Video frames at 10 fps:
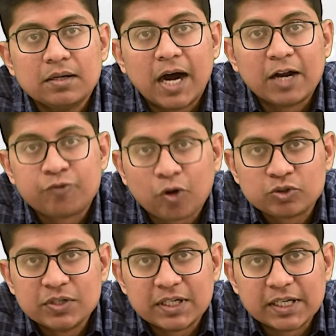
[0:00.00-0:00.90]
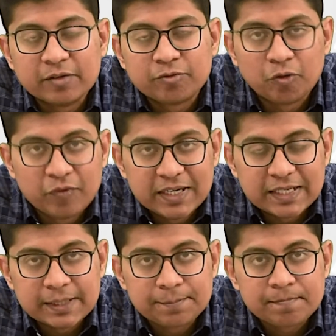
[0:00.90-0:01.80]
Unfortunately for
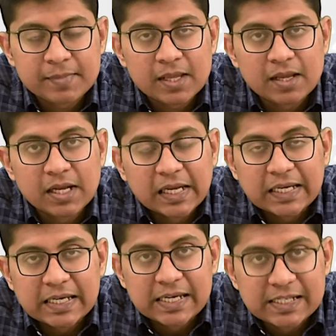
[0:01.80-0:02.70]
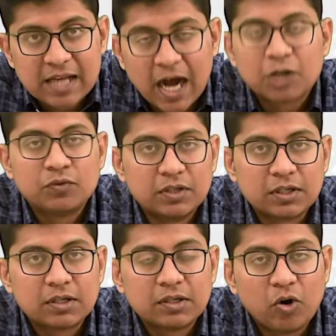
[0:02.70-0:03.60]
Willie, his hard
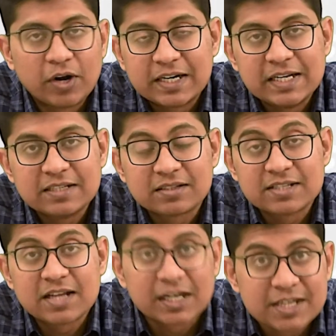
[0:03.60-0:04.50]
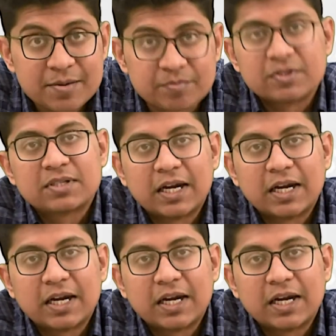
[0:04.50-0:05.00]
work, or at least his attempts